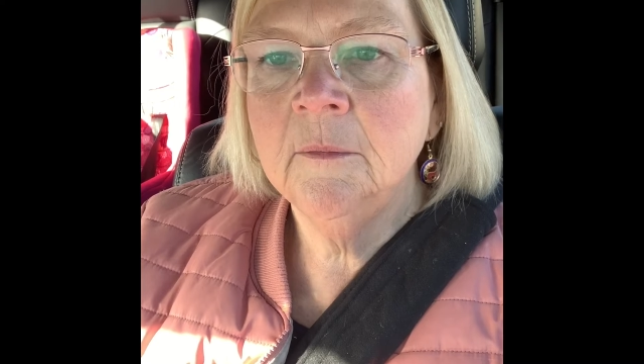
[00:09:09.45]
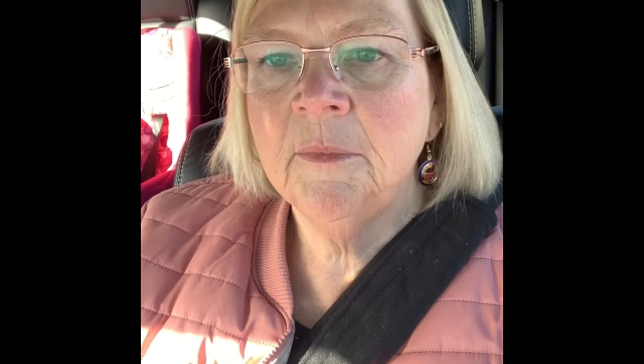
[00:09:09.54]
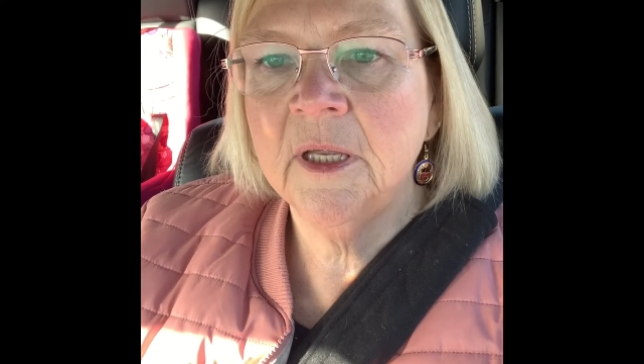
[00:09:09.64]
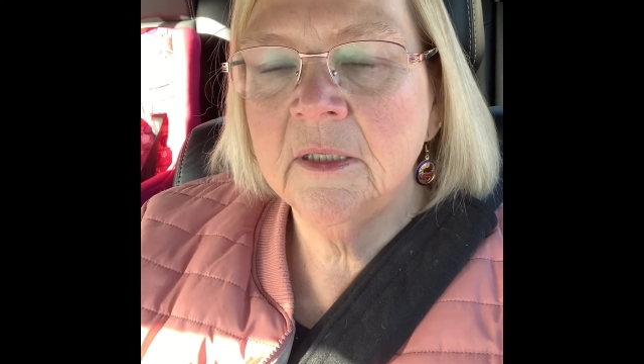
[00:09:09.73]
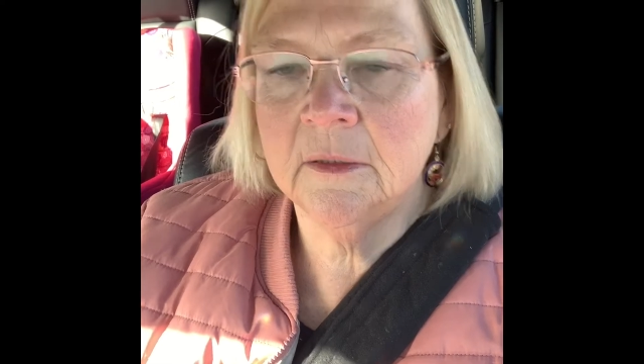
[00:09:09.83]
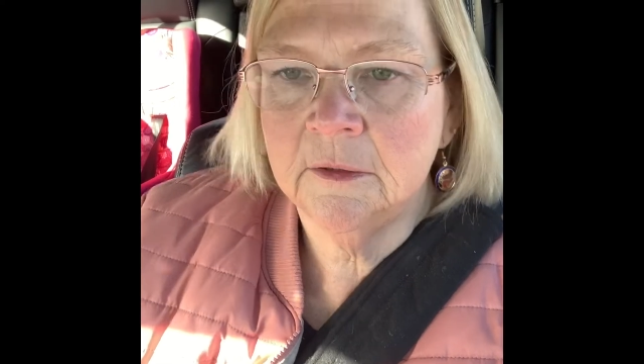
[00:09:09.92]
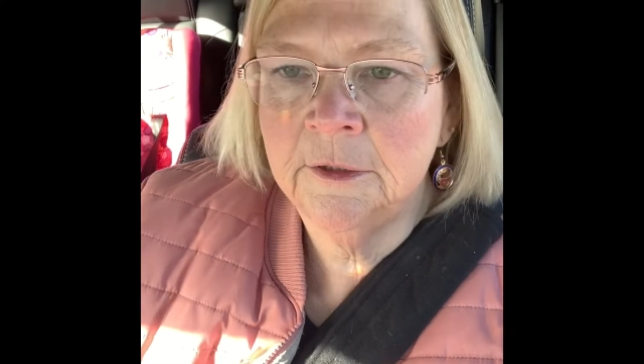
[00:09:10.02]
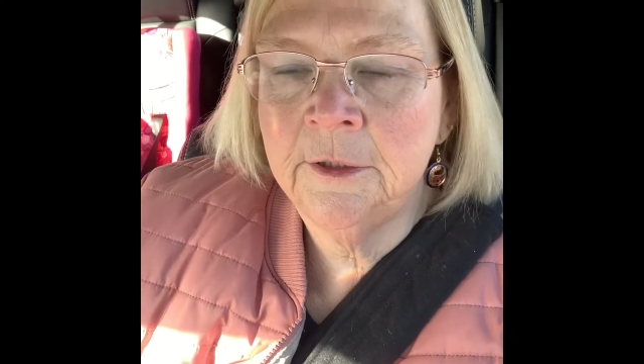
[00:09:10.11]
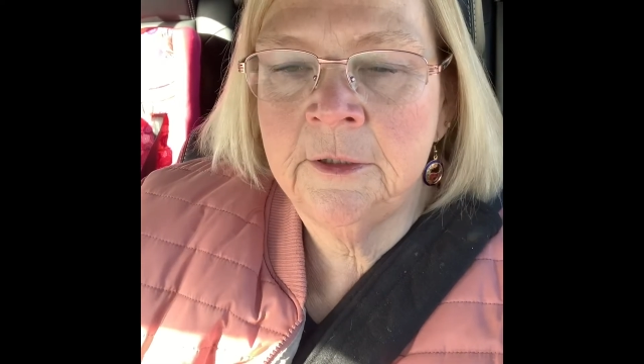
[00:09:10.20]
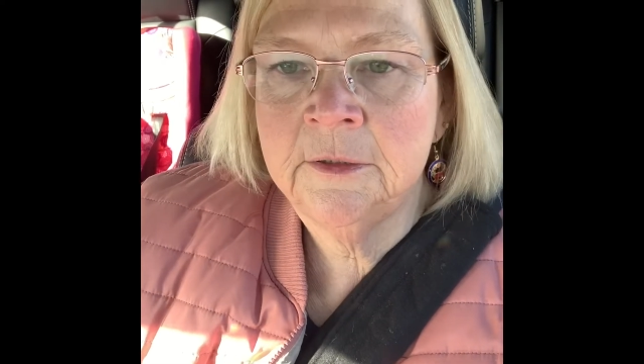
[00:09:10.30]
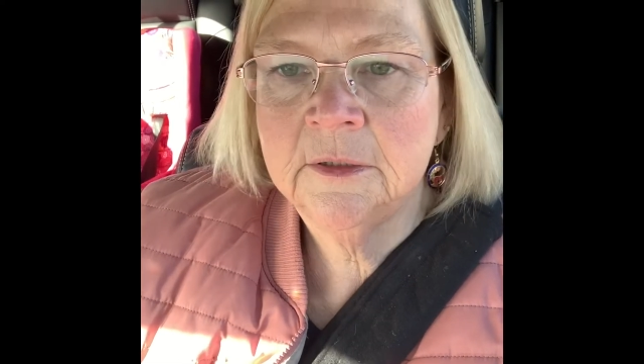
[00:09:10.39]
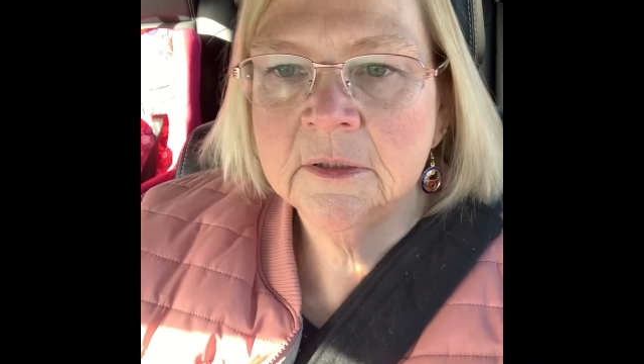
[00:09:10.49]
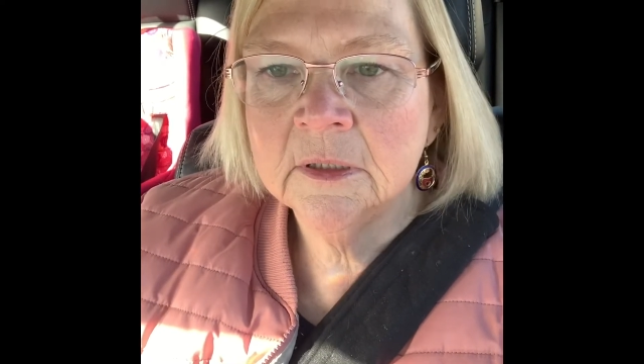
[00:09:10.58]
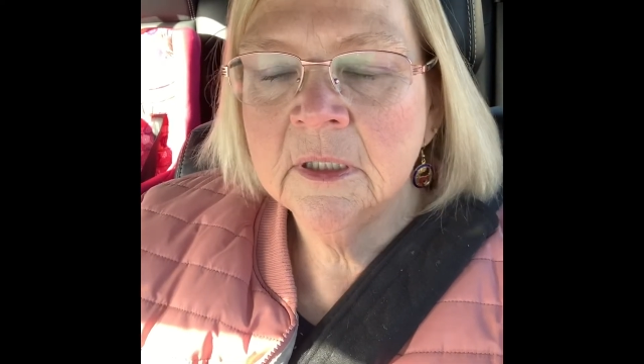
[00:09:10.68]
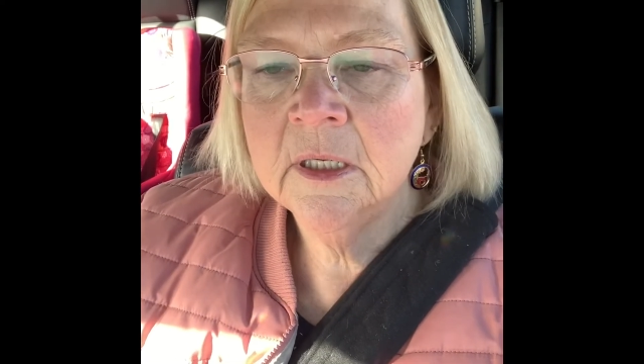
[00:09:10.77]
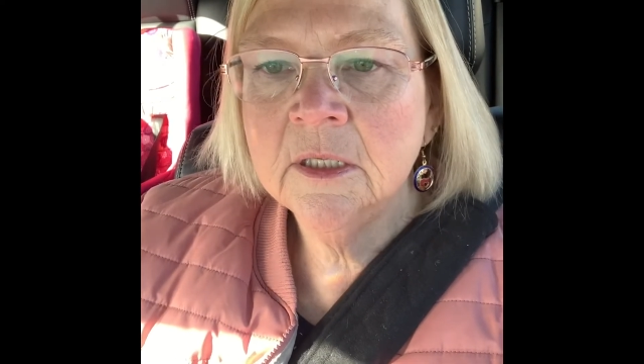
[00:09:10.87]
But
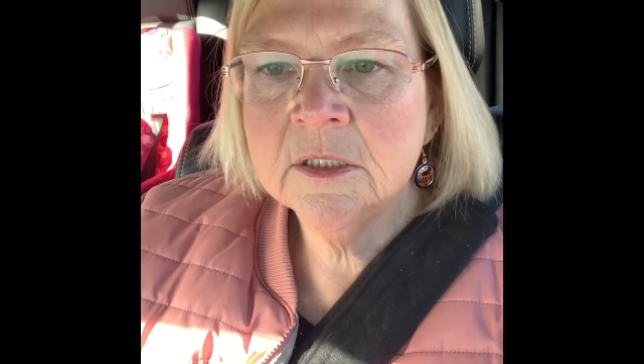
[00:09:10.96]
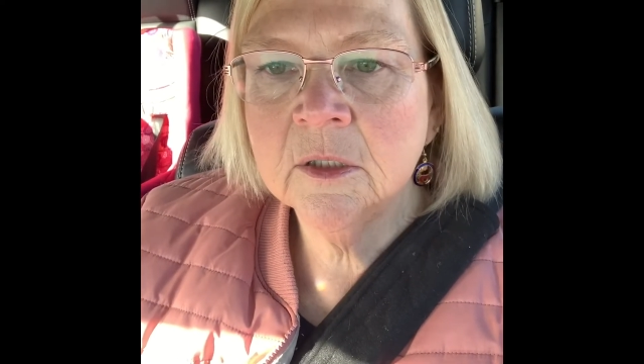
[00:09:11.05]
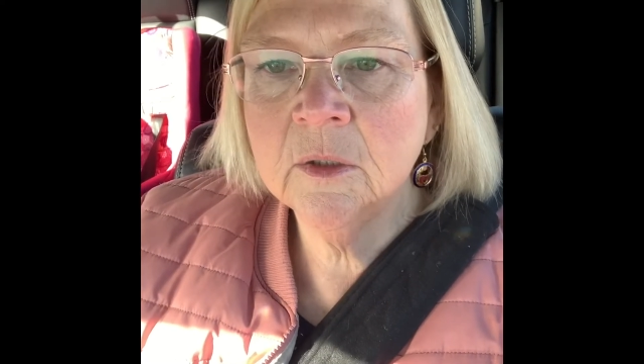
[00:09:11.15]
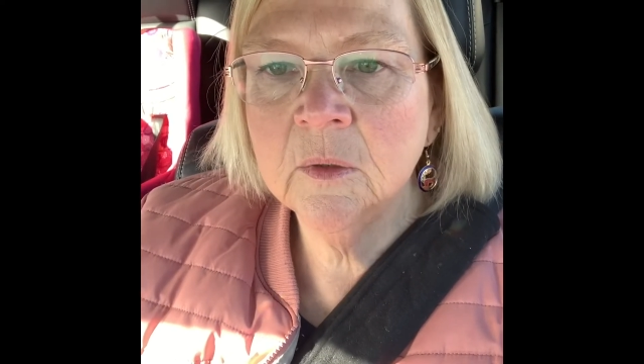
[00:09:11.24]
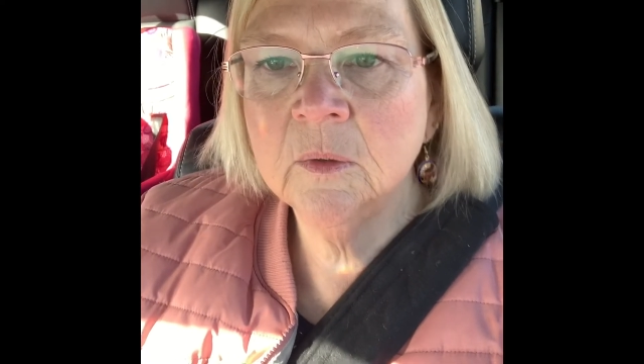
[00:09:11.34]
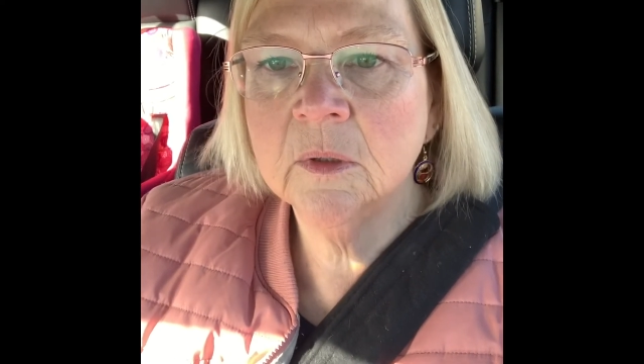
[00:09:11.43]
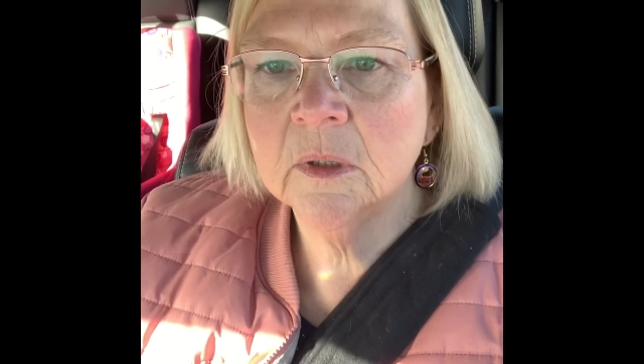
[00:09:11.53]
so